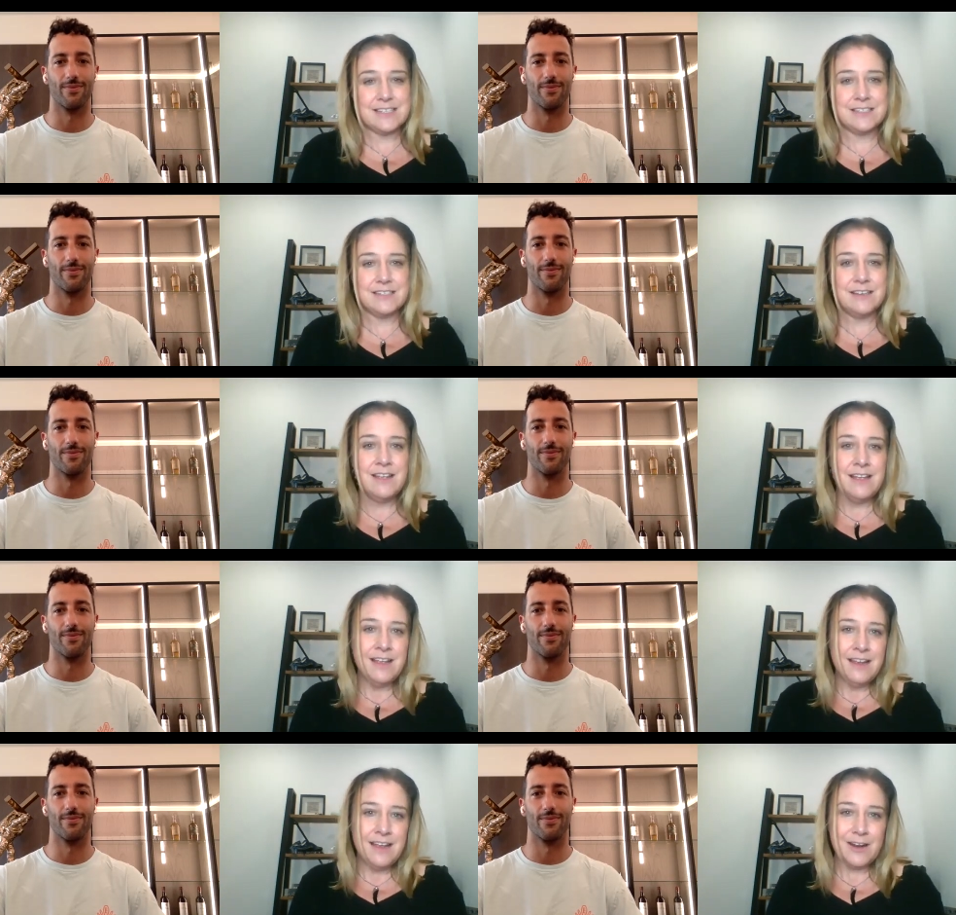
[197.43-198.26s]
Speaker 1: And
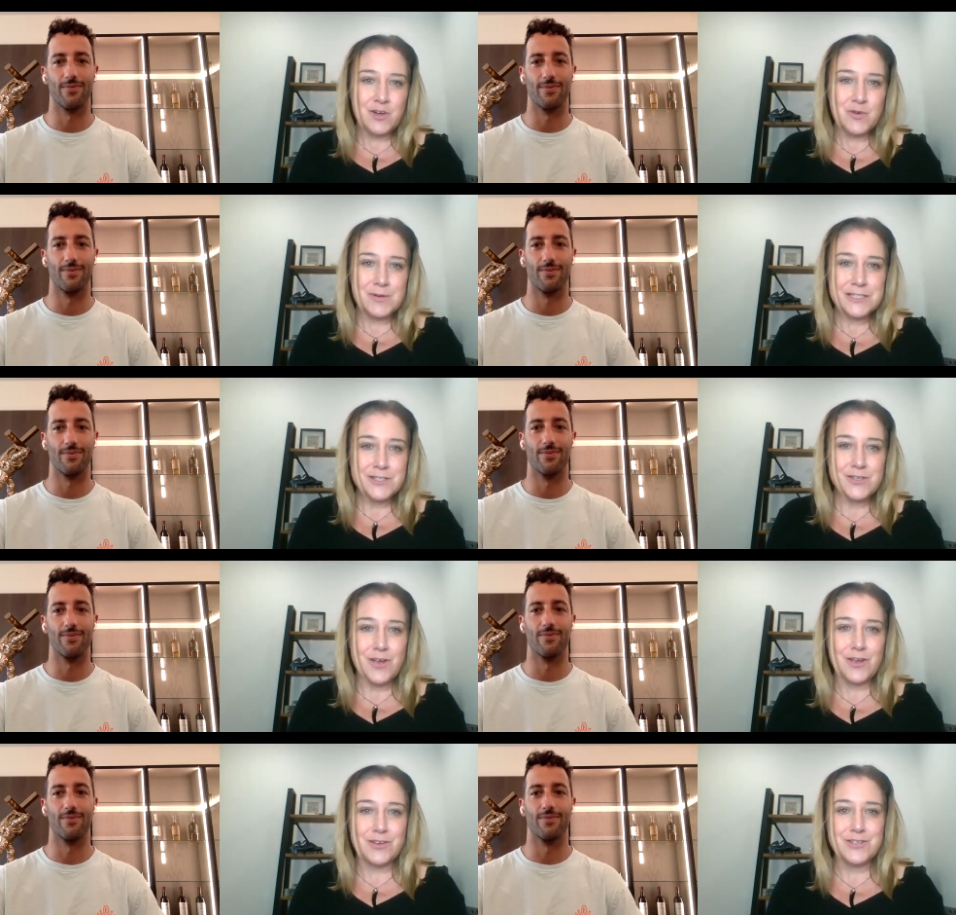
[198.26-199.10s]
I
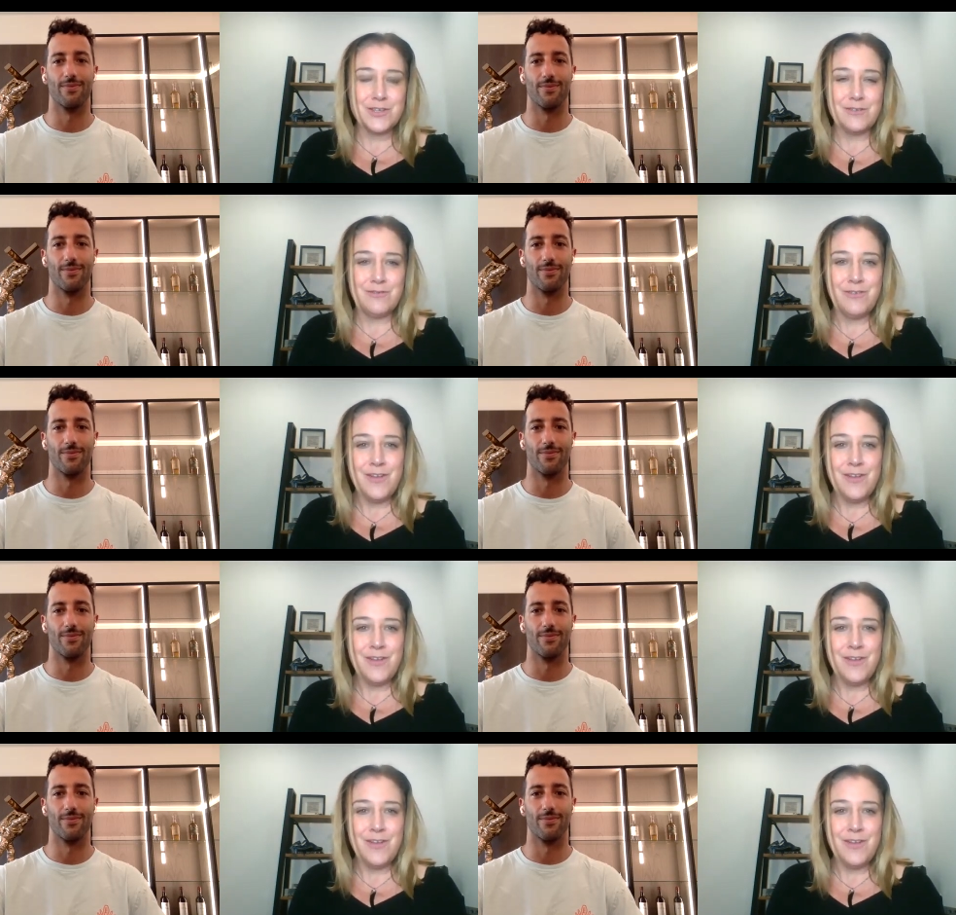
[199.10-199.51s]
also sort of